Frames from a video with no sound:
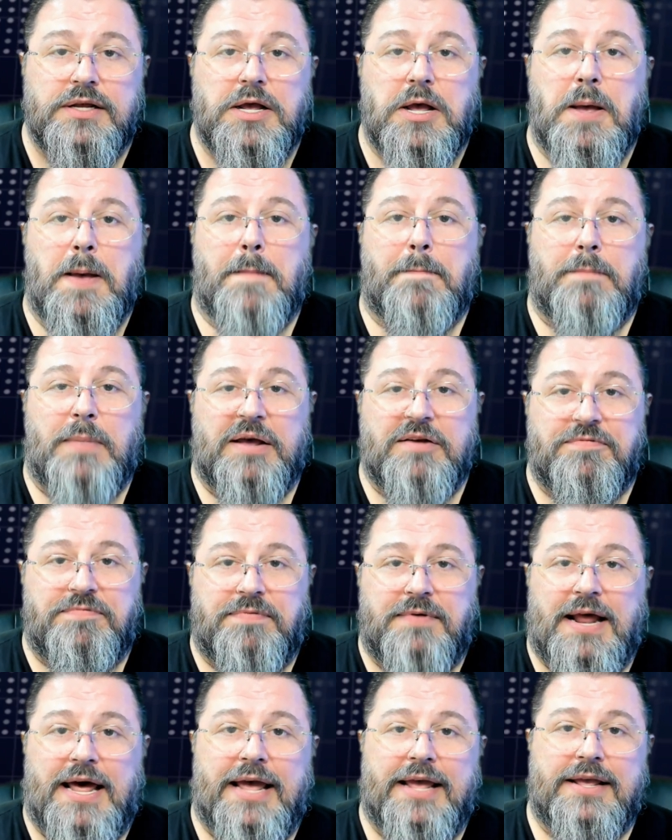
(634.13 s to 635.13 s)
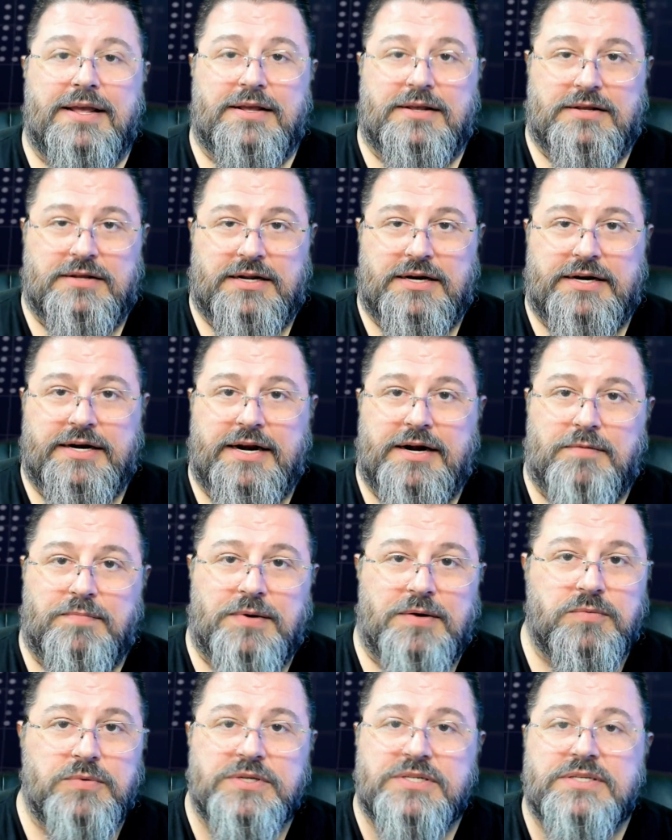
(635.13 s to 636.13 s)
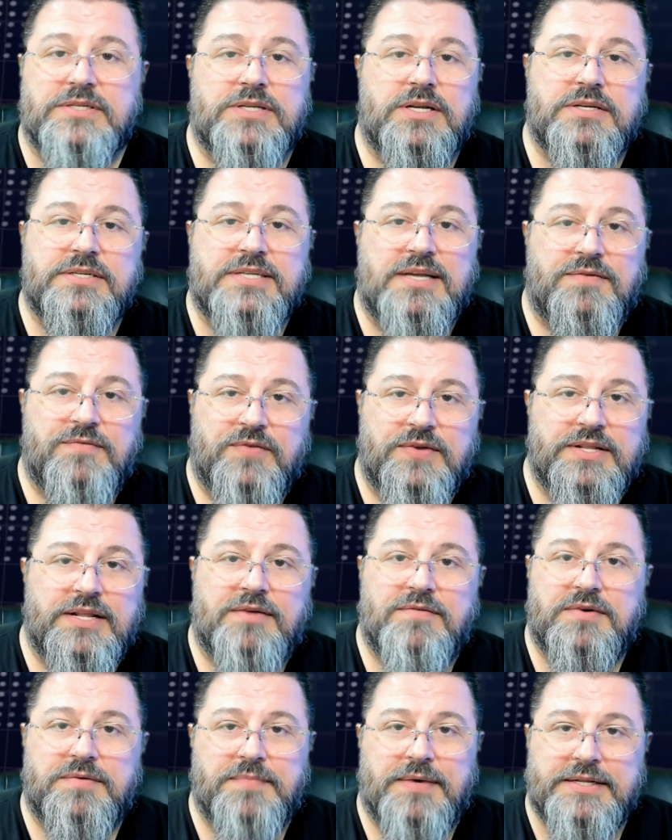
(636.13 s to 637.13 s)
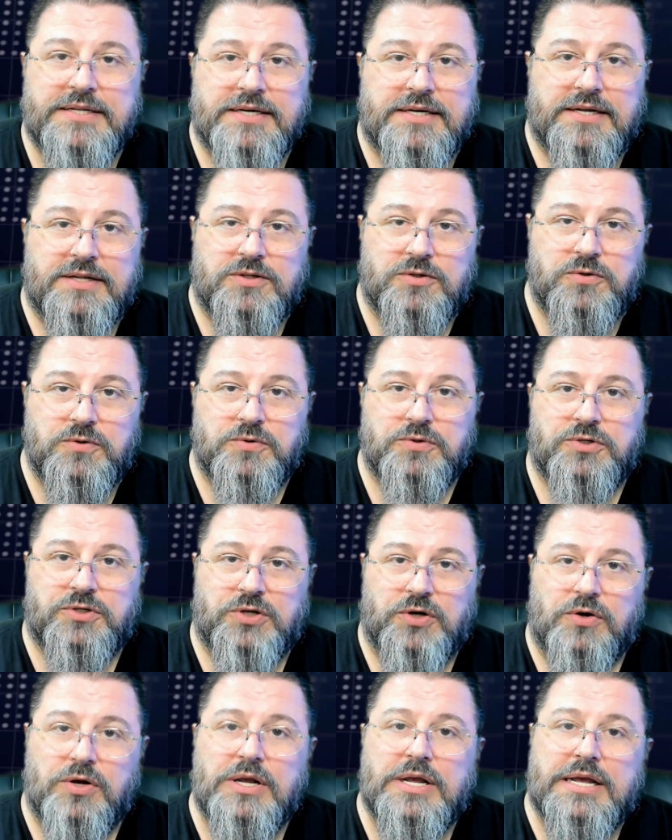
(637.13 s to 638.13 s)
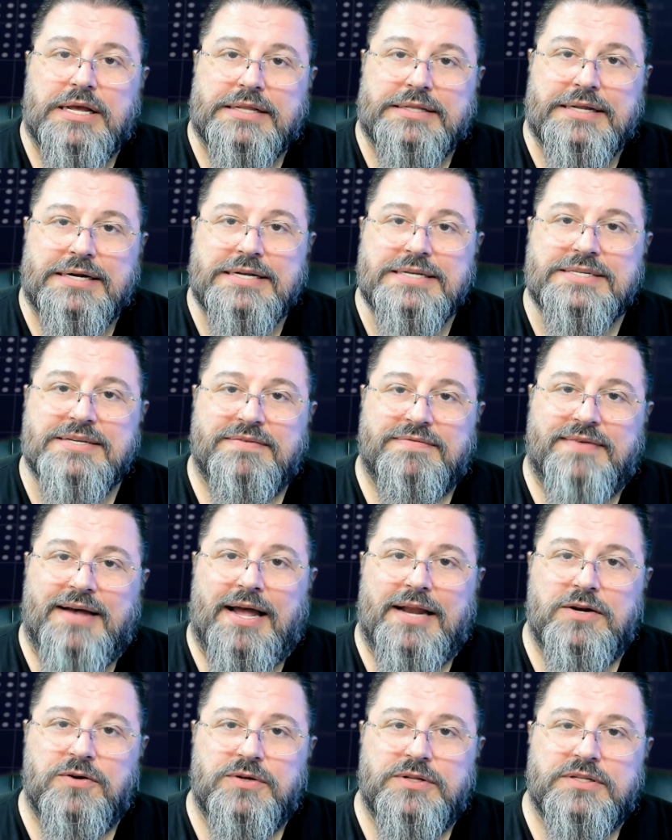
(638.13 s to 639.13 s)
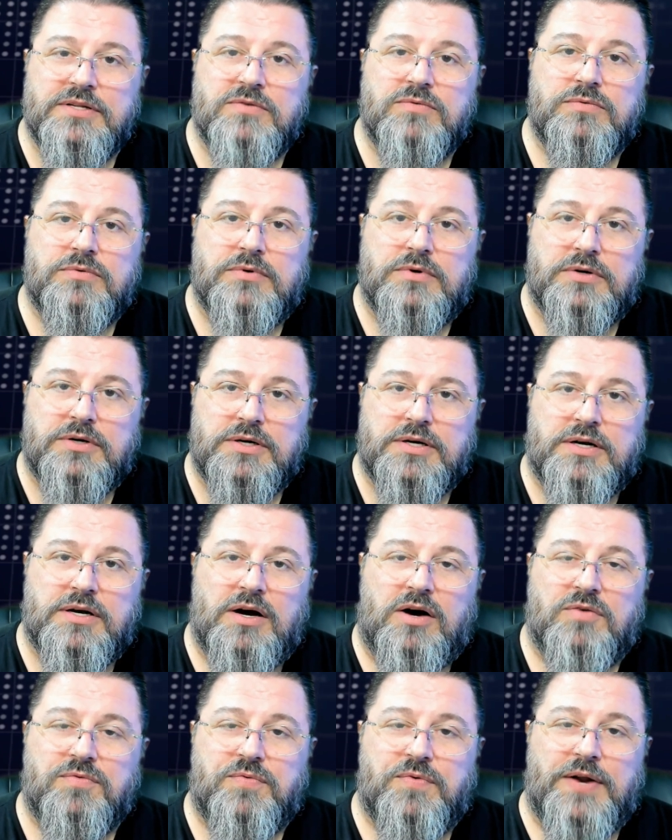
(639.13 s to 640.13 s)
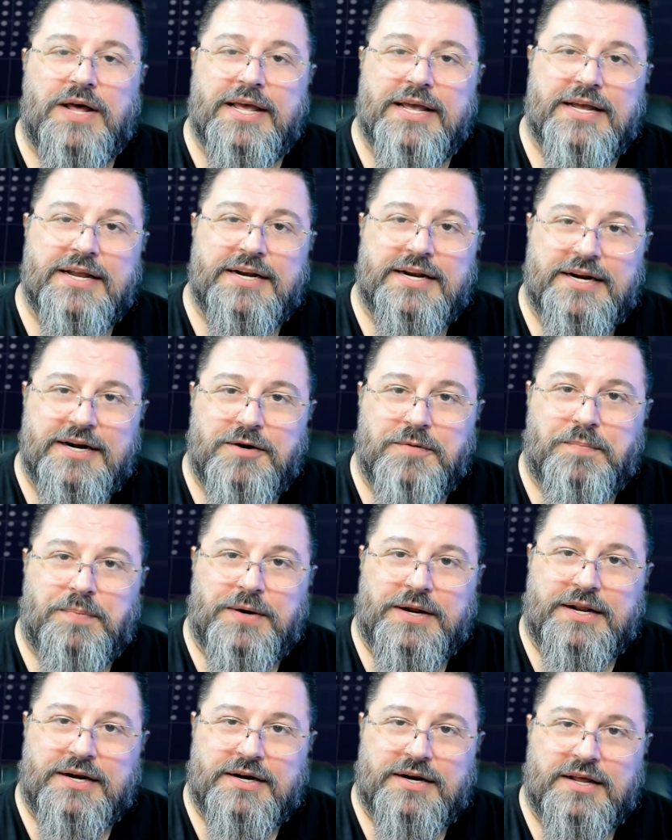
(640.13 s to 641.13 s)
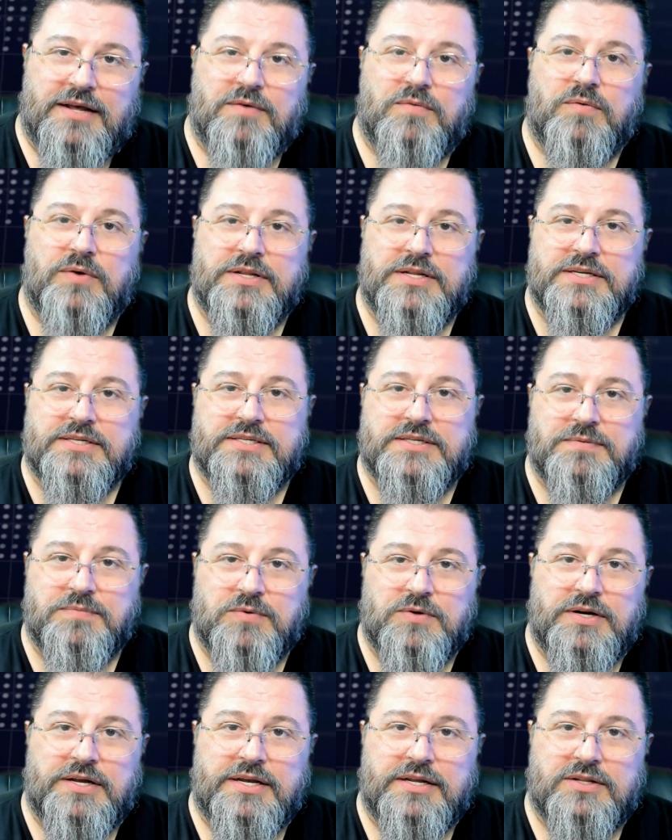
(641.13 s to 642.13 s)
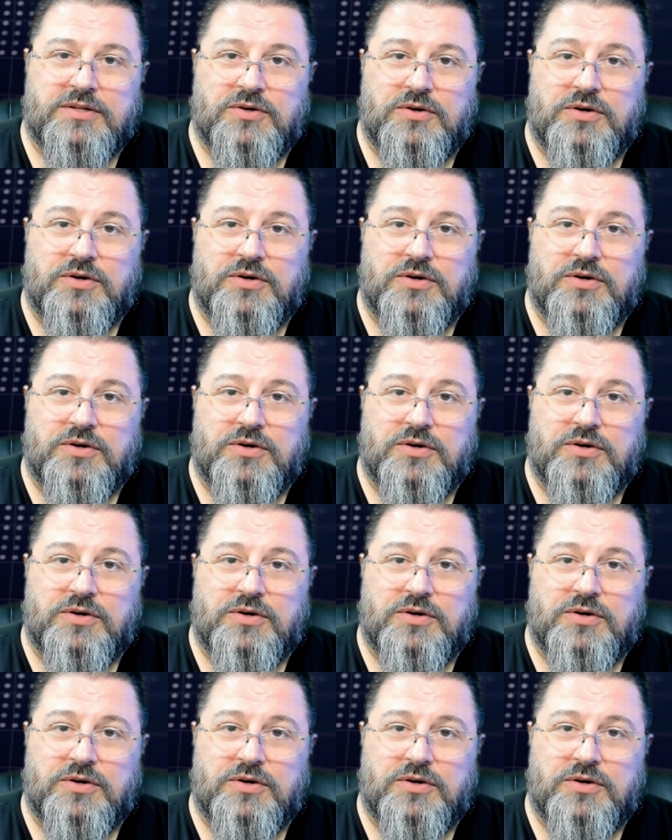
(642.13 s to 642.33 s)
by flying an airplane, which is not something that everybody can do. So there is a value in the work of flying an airplane with a simulator,